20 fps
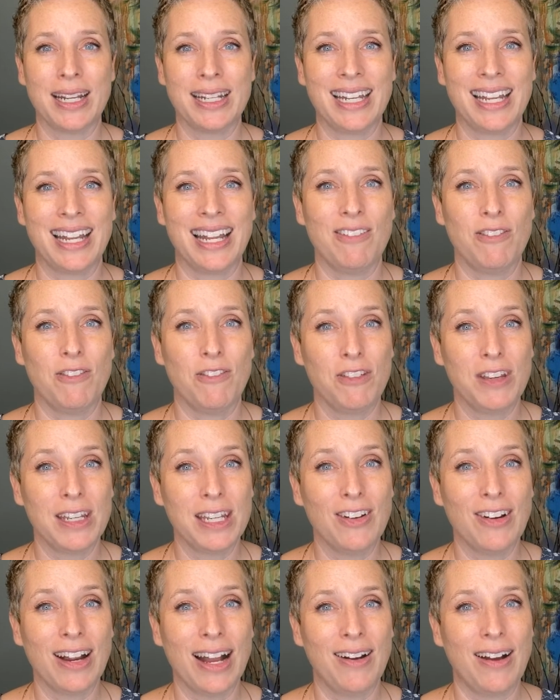to
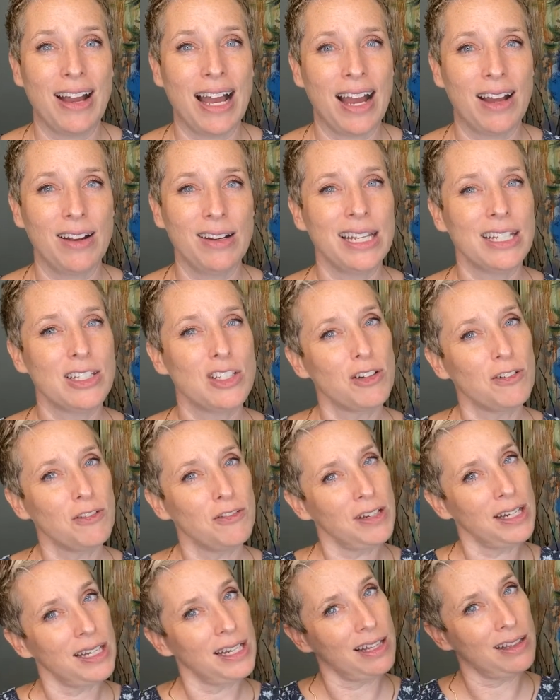figure out how to get your
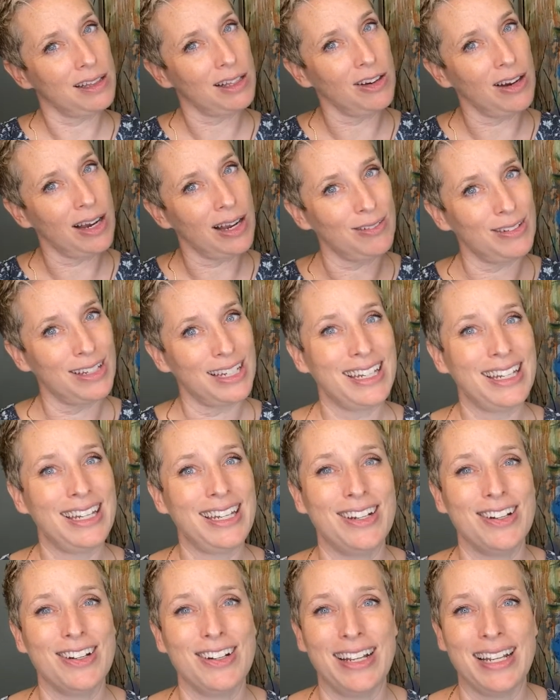feet on the ground
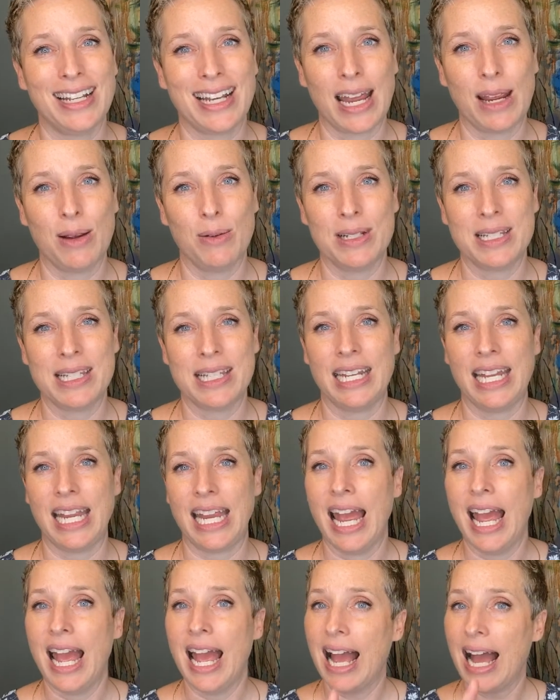here in Iowa City.
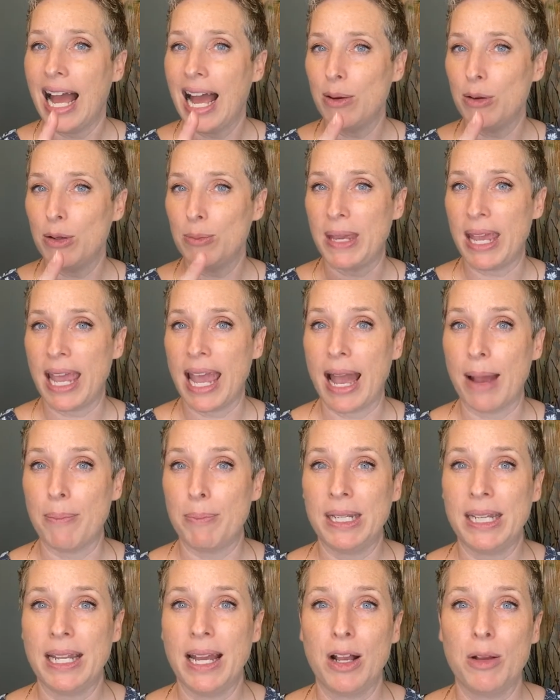I would be
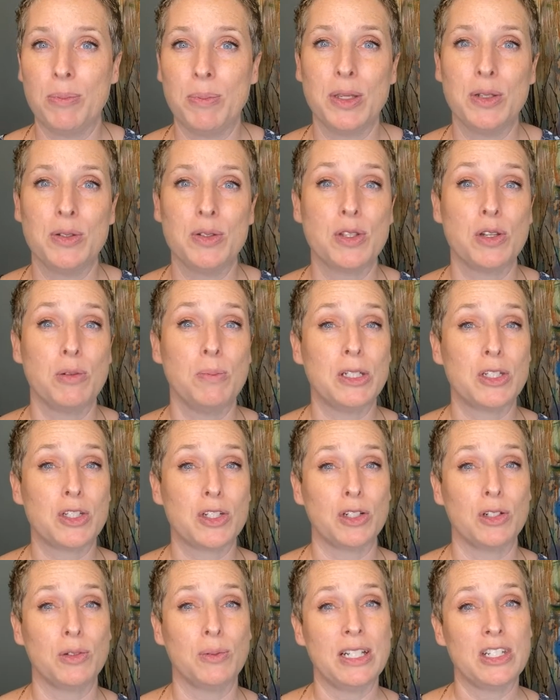happy to help you, so be
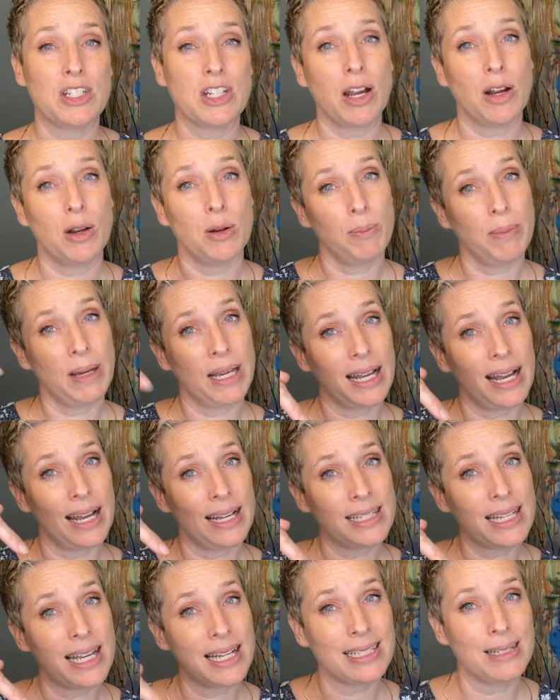sure to reach out. My
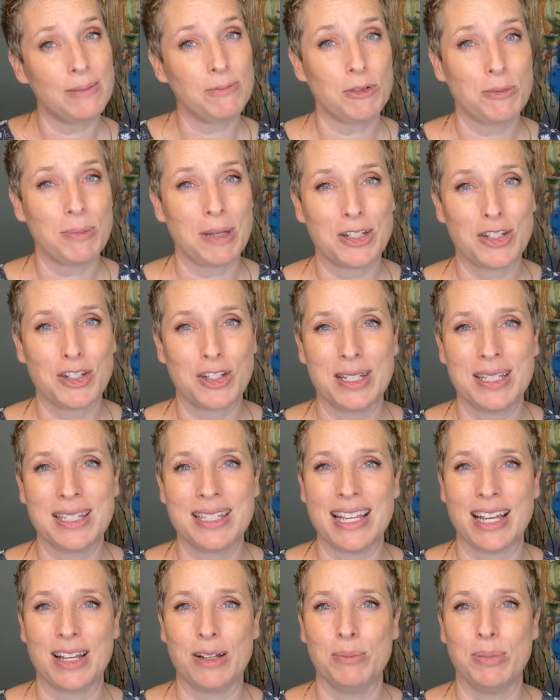contact information is
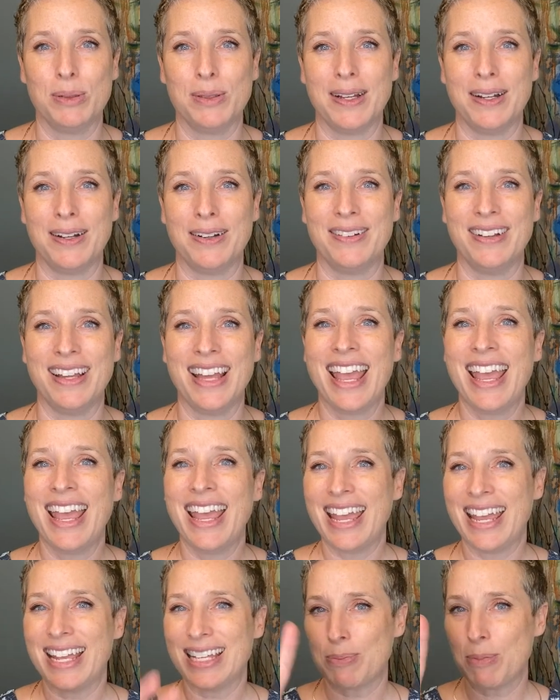down below.
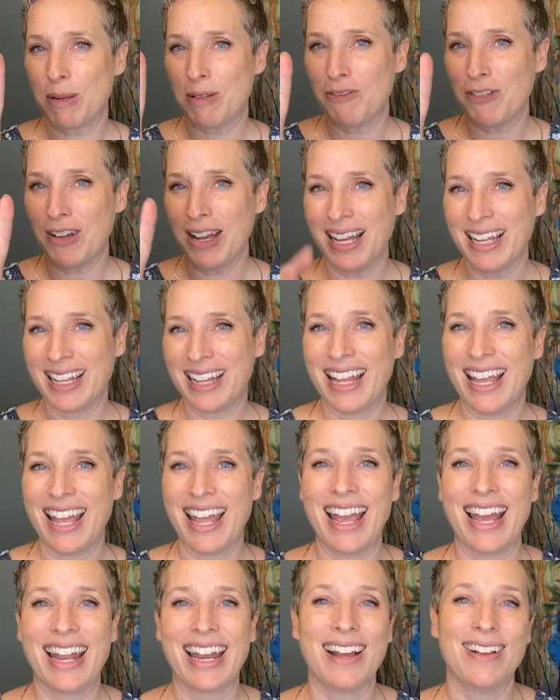It's been fun,
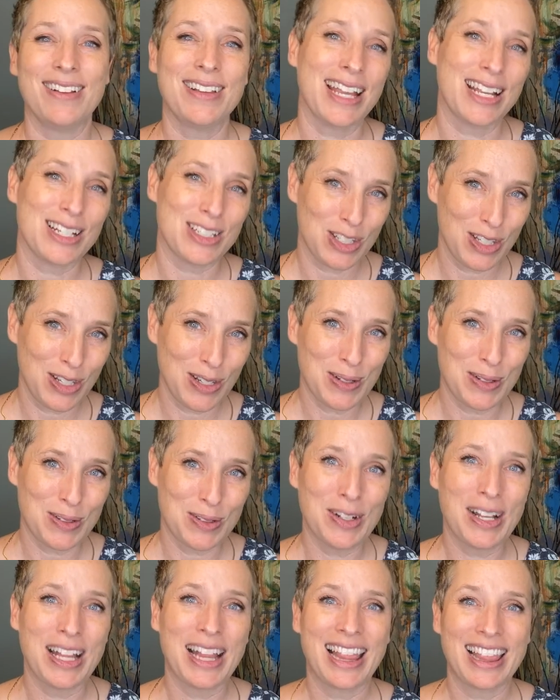and I'll catch
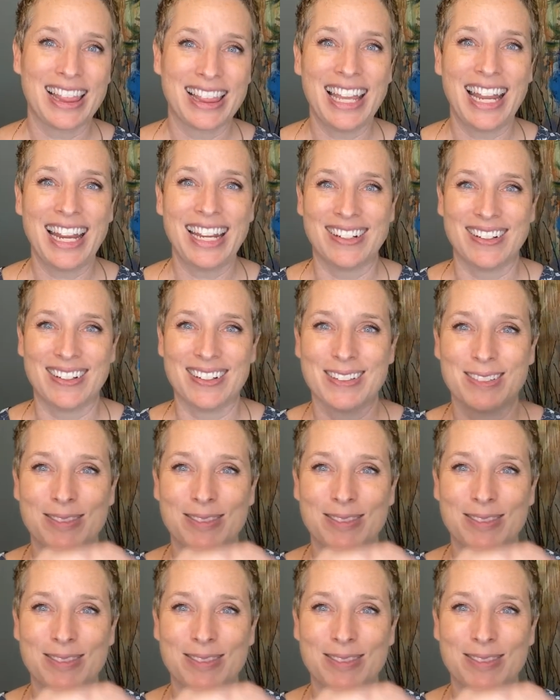you later.